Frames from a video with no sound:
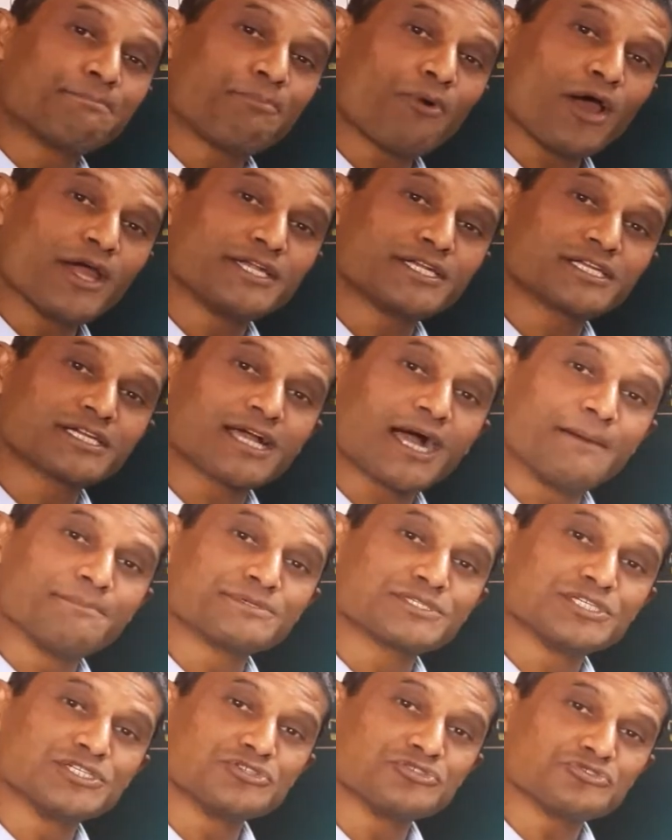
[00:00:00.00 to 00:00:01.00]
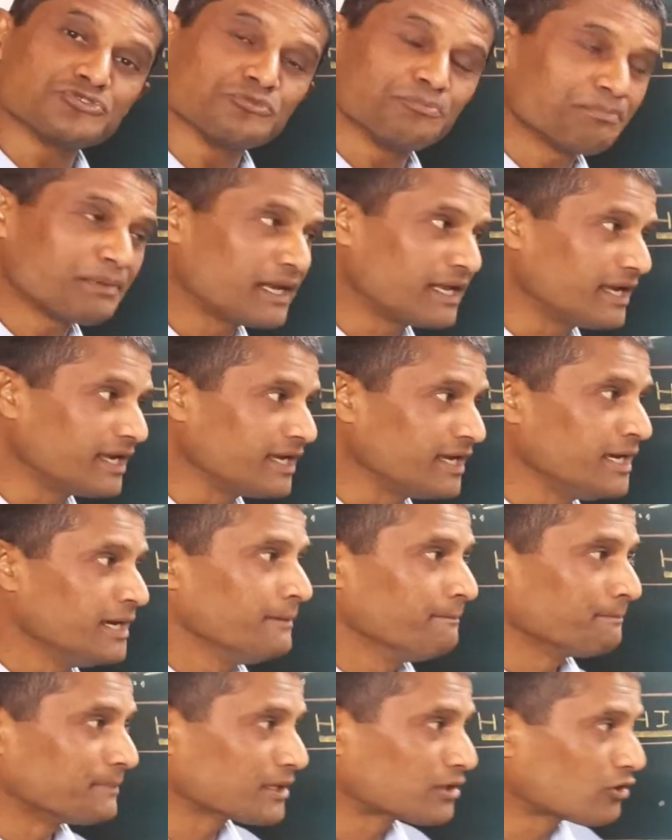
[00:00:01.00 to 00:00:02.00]
point comes into play,
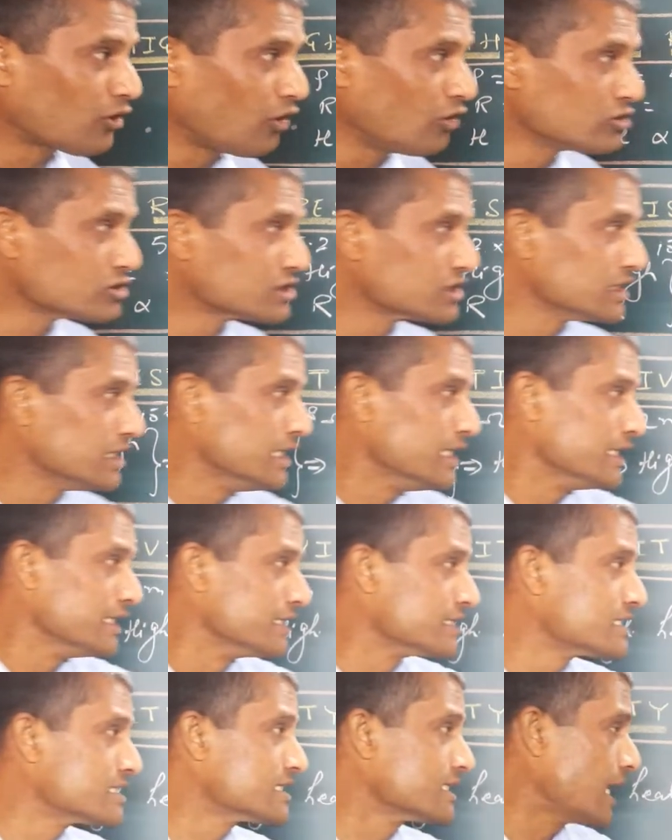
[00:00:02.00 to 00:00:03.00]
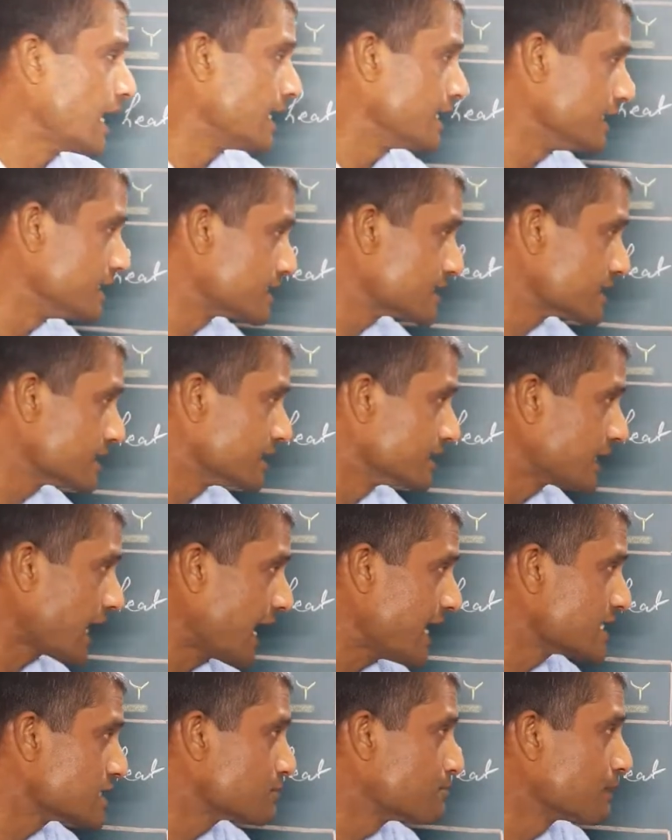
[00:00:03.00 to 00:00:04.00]
because it
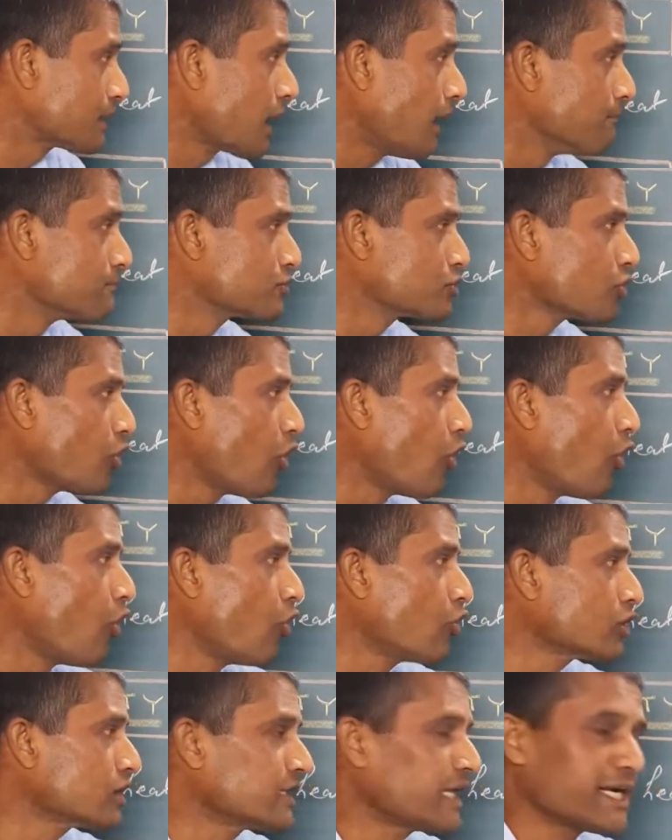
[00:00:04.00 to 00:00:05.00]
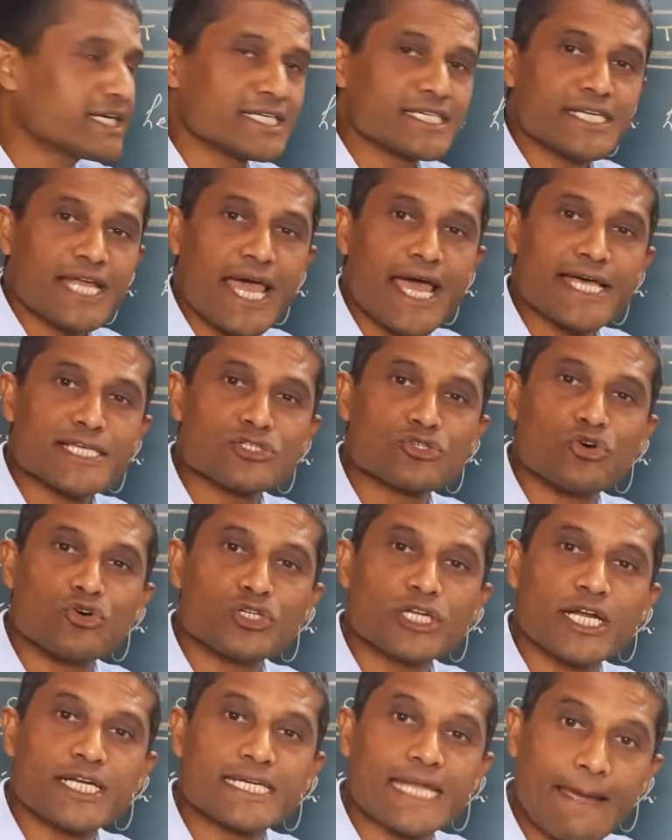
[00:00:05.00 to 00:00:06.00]
has become so hot that it has got
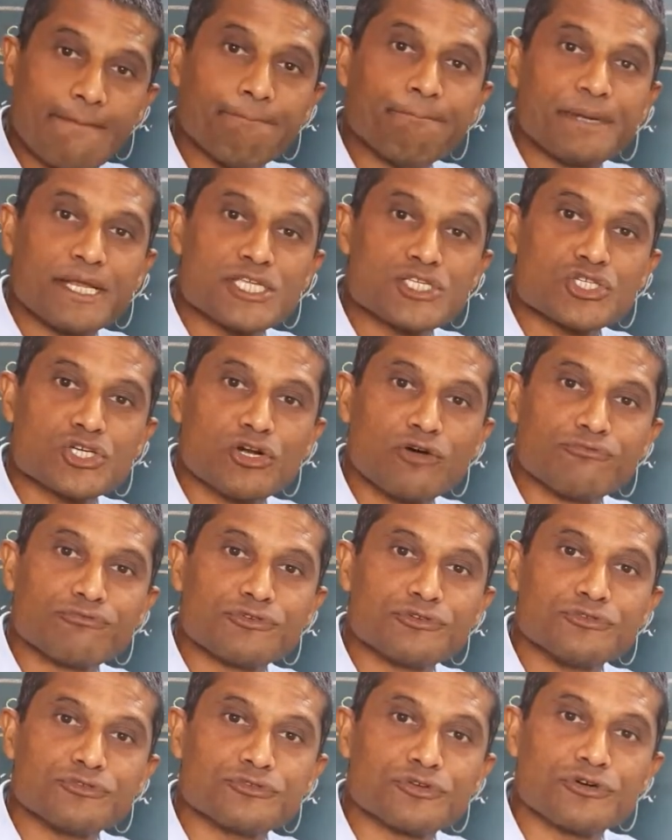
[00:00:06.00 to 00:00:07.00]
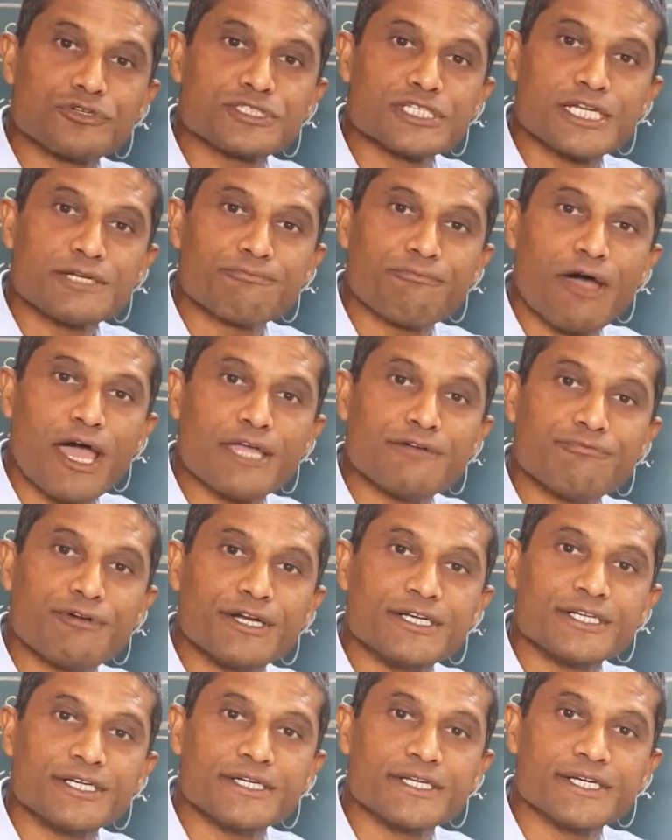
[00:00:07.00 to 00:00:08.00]
a temperature of
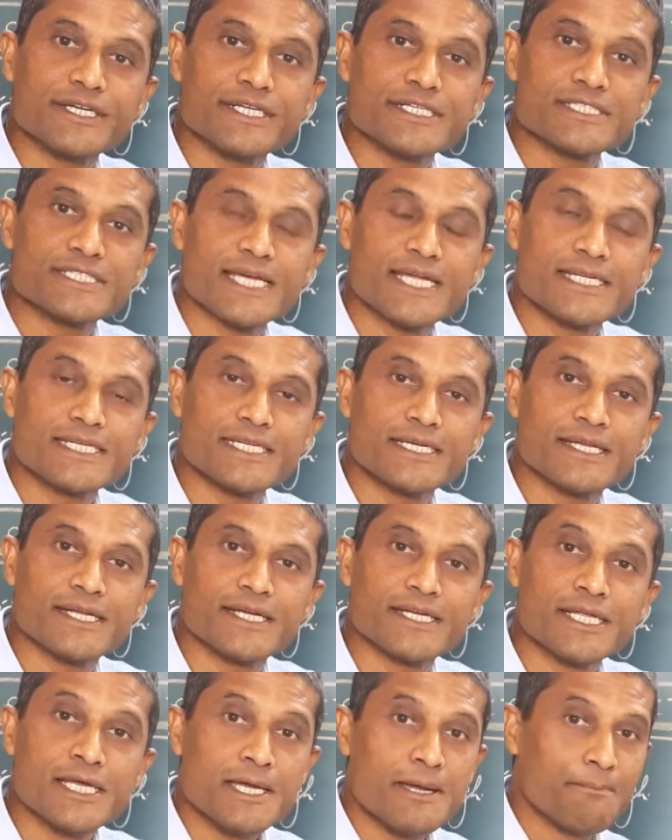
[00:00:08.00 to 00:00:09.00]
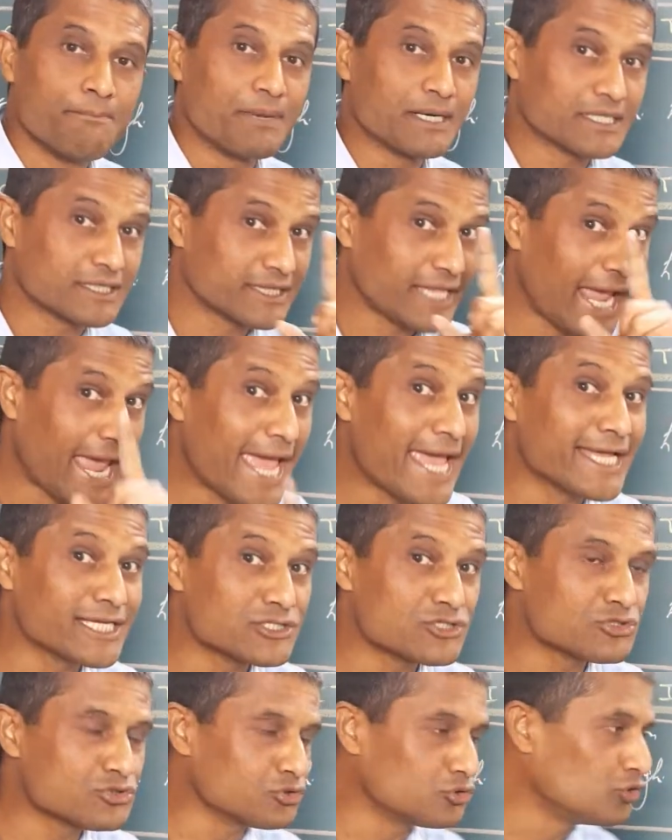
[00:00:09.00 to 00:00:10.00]
2500 degrees centigrade. But thanks
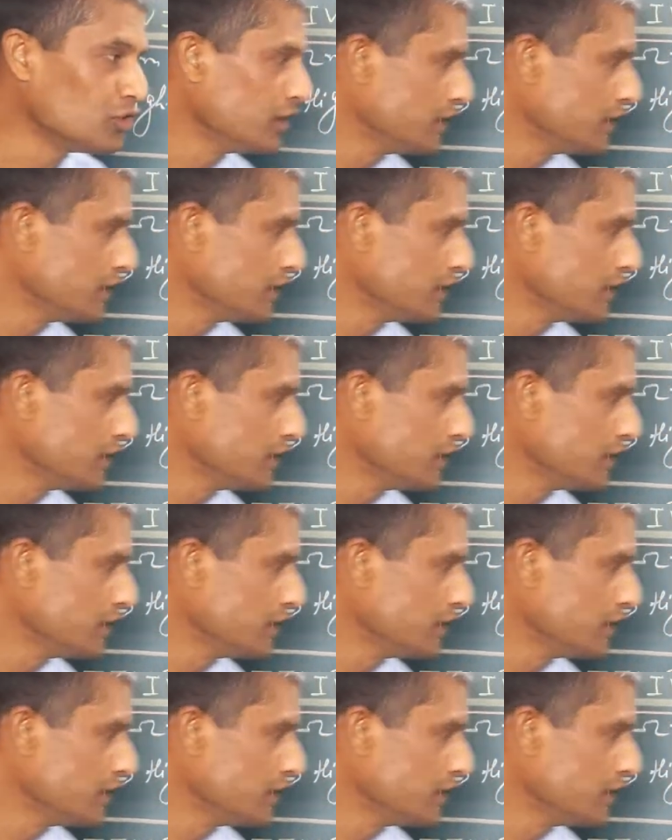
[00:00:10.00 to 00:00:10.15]
to